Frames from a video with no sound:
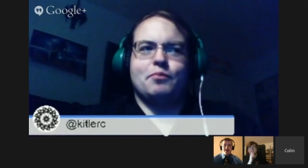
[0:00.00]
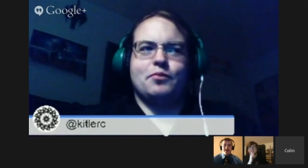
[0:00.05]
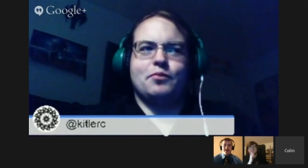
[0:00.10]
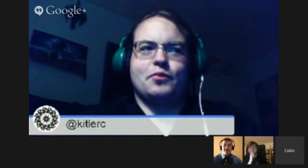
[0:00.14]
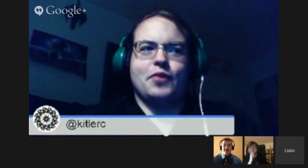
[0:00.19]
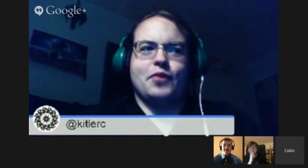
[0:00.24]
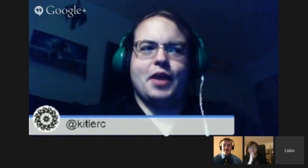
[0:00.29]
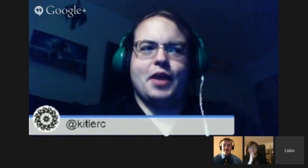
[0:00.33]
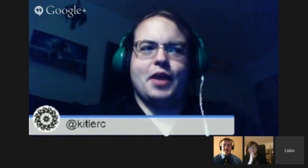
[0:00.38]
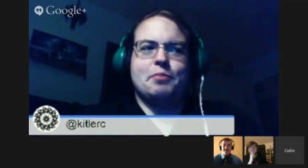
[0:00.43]

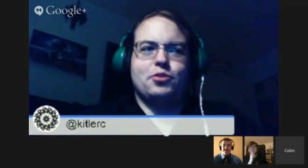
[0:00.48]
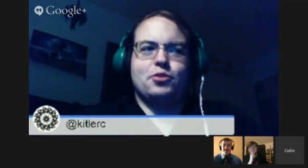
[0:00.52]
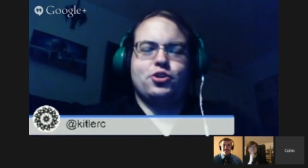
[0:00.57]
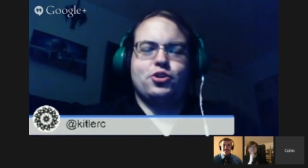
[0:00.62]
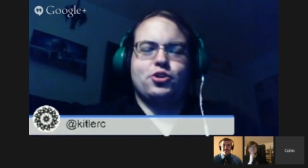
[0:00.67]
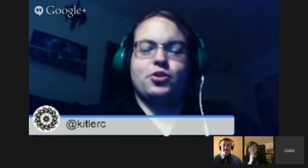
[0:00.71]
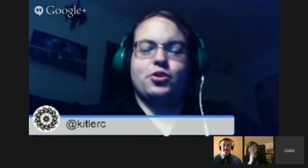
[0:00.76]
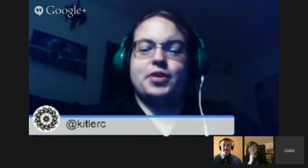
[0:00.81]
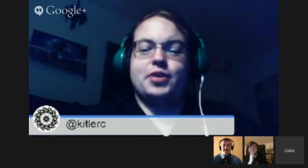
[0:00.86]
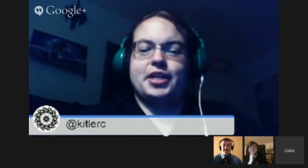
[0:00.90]
I'm
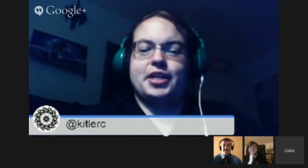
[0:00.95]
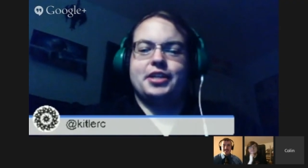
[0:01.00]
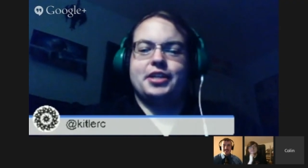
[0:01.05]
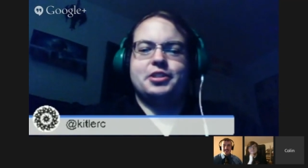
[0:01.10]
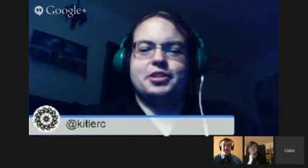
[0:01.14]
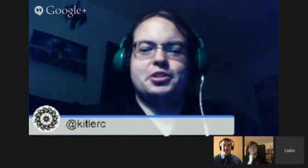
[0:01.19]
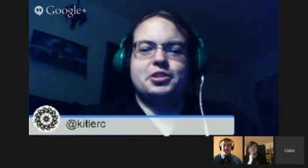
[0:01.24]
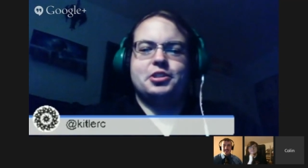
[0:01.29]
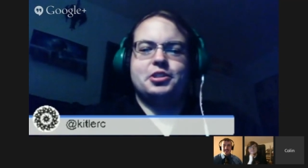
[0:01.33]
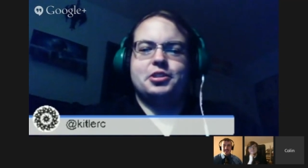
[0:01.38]
sure it
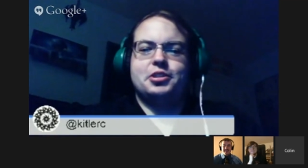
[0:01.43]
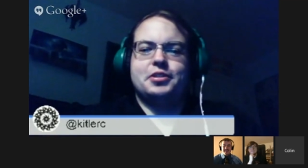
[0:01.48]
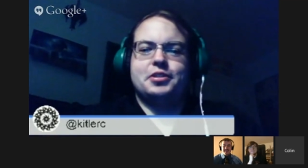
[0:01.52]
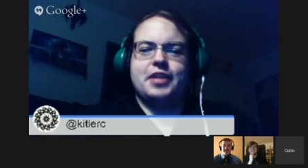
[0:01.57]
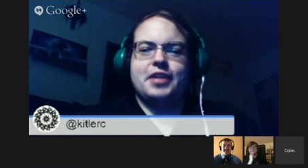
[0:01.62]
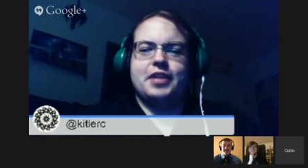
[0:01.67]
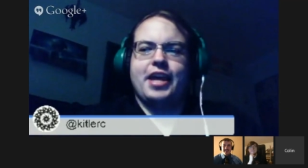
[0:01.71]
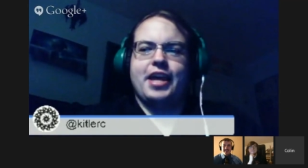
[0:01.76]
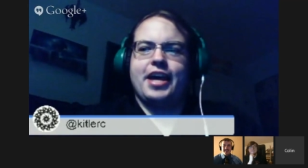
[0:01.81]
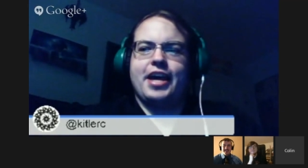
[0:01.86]
is,
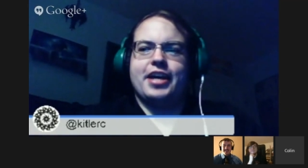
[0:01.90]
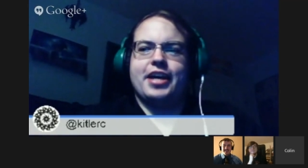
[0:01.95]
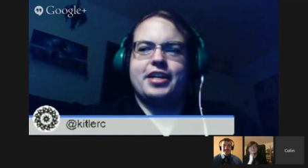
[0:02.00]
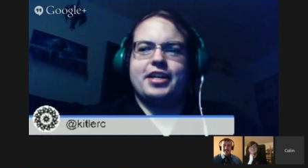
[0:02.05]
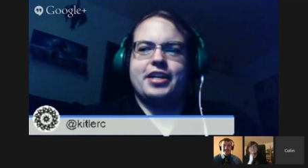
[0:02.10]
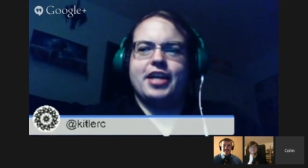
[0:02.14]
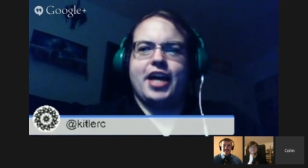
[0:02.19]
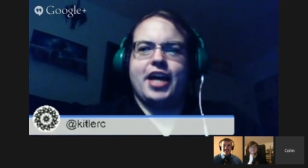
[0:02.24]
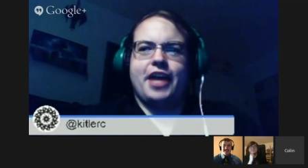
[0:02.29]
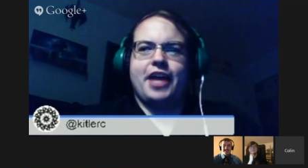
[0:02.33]
and
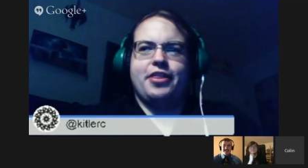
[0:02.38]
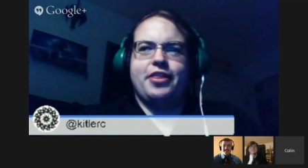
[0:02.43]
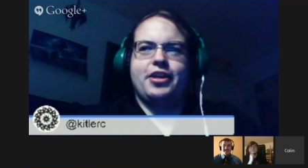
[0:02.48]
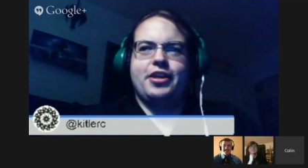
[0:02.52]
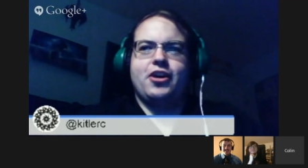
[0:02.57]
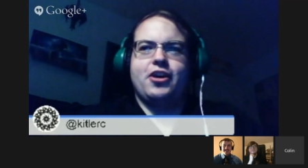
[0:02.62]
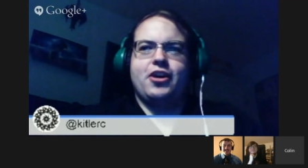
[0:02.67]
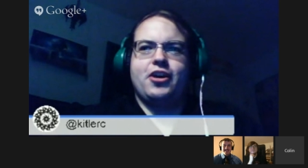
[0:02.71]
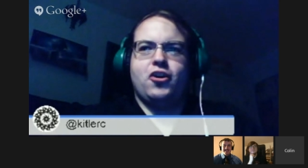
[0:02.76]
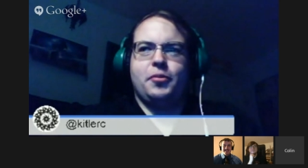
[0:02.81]
I
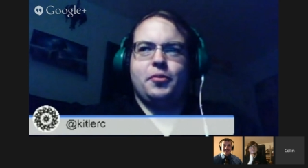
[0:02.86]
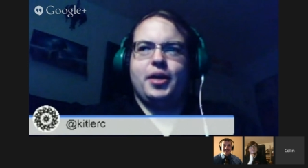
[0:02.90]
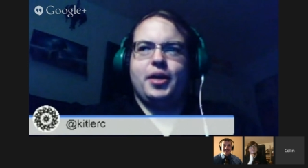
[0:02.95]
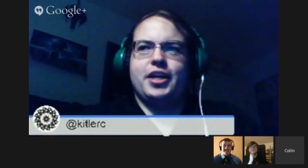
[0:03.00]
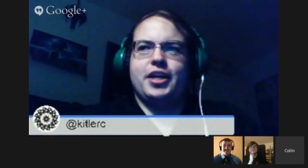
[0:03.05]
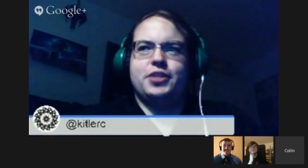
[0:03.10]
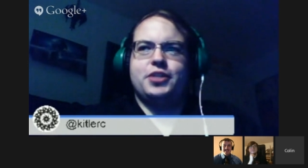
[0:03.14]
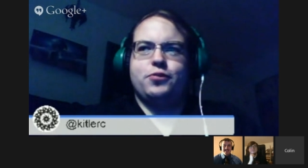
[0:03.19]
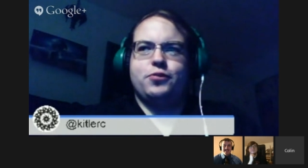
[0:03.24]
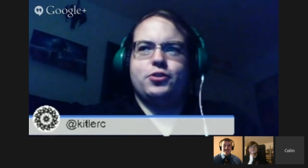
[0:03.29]
think
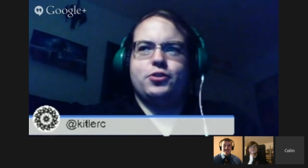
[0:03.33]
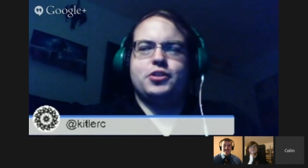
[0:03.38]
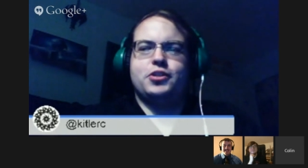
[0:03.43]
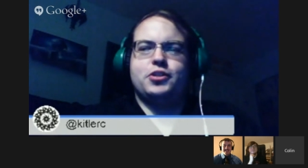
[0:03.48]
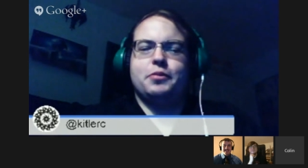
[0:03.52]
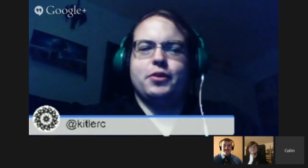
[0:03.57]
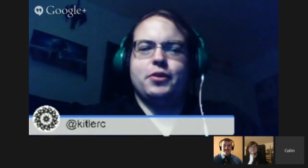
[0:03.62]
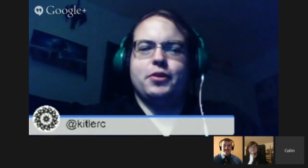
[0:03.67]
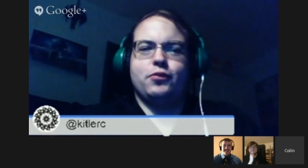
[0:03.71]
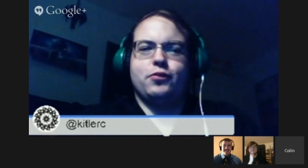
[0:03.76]
Harmonix foots the
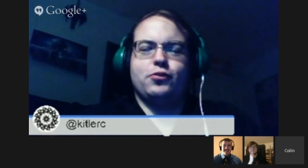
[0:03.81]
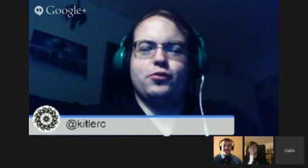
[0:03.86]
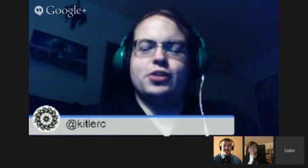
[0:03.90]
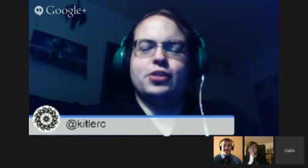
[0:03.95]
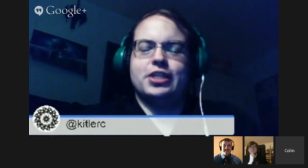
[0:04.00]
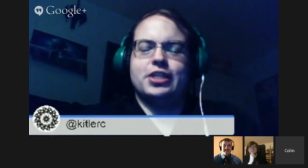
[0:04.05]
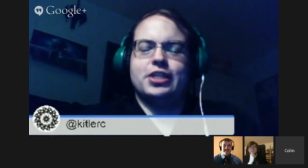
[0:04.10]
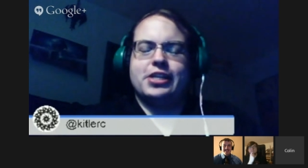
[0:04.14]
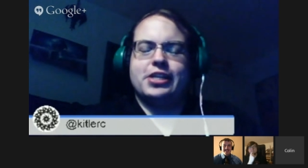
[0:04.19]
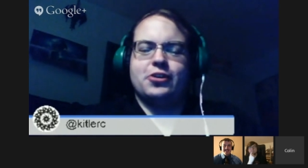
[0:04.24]
bill for the
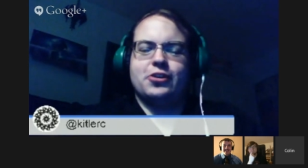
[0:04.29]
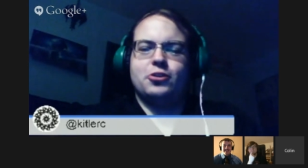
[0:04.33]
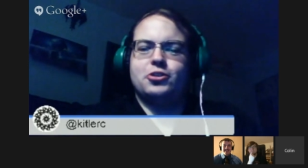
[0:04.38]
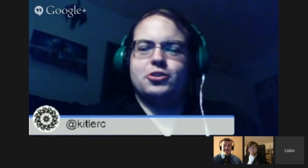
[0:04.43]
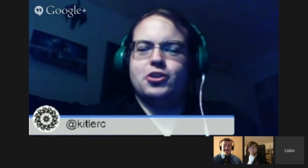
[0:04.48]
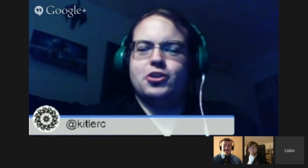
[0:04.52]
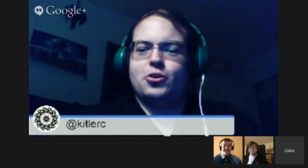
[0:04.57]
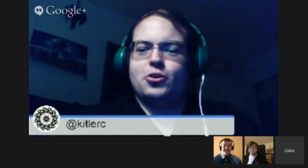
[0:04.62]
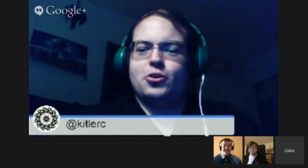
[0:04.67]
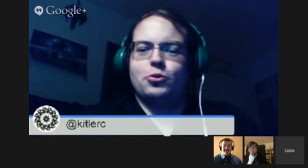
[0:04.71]
dinner,
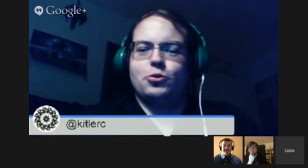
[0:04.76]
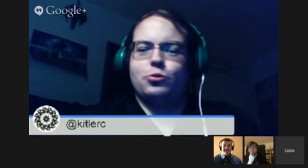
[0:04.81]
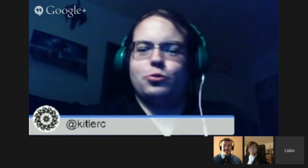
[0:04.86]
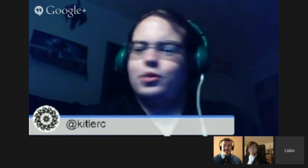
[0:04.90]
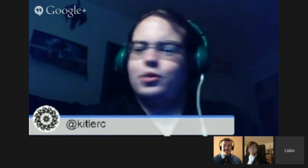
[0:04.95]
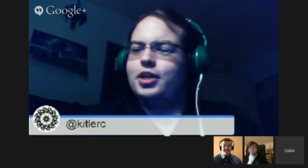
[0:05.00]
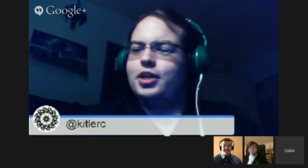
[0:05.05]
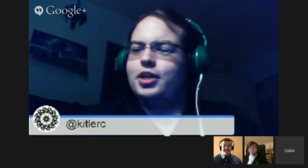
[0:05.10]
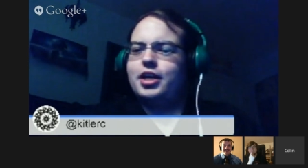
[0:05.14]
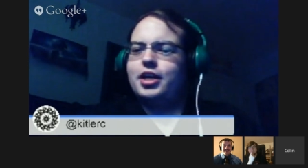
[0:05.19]
so
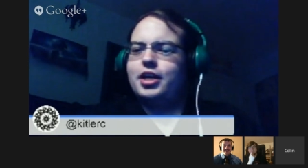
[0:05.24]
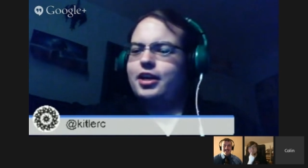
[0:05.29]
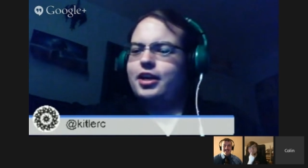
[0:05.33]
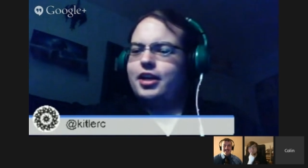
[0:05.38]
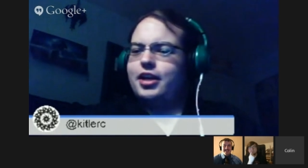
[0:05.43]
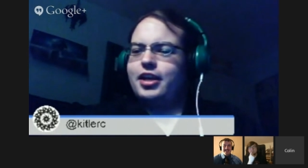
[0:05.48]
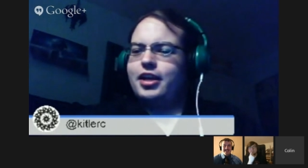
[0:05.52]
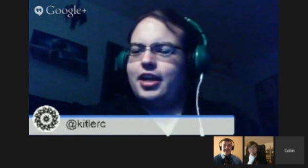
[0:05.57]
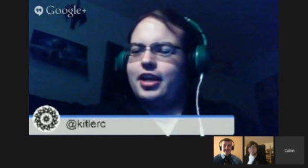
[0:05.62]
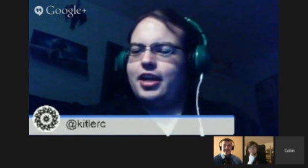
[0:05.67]

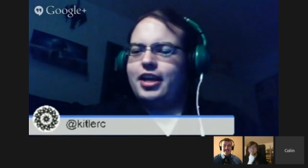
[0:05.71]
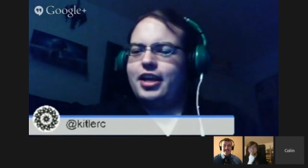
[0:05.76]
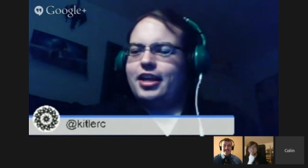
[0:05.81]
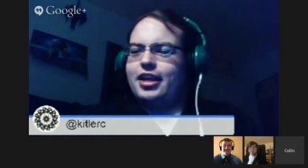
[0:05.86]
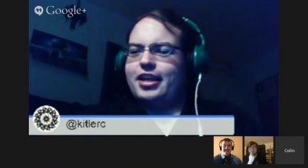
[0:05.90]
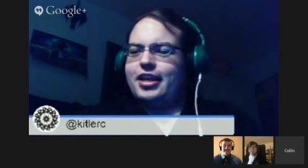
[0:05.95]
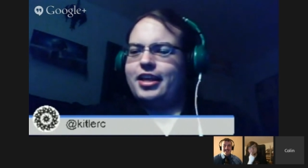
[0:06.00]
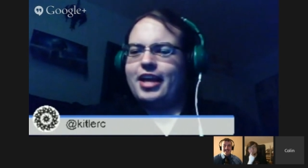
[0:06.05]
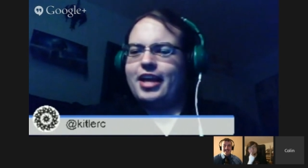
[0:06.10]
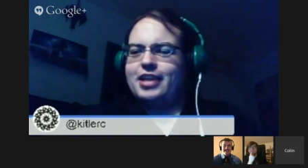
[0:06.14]

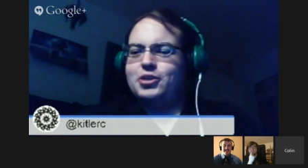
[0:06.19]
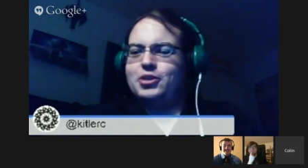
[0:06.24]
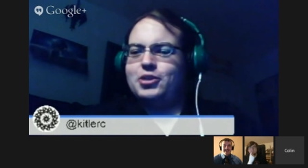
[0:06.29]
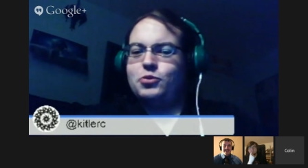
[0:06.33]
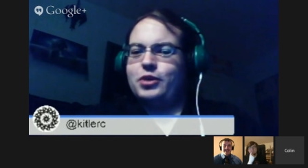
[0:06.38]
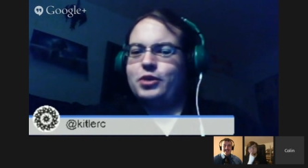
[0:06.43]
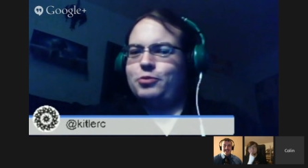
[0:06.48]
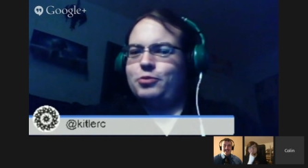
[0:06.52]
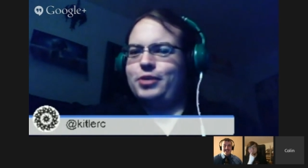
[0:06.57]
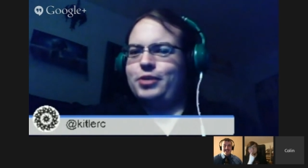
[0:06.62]
that's a
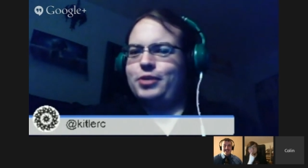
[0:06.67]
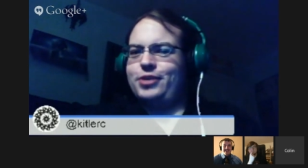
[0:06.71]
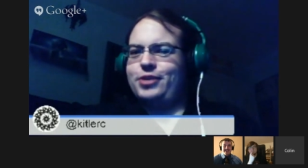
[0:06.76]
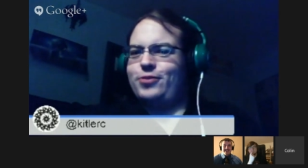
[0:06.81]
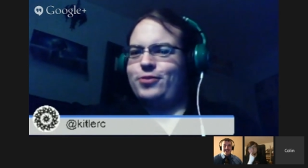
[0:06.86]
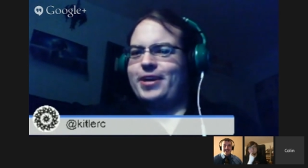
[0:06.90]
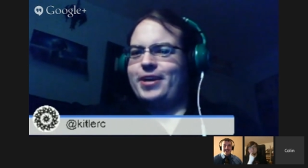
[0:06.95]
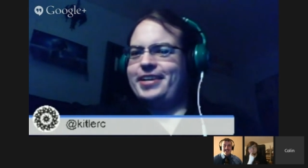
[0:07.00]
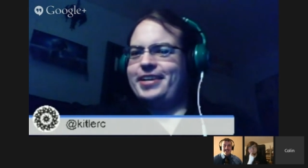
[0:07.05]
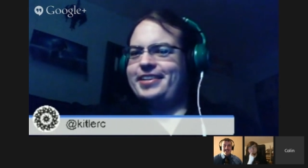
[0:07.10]
win-win,
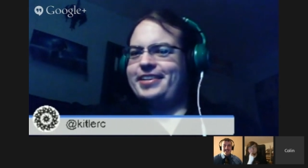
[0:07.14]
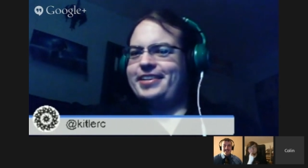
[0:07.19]
right?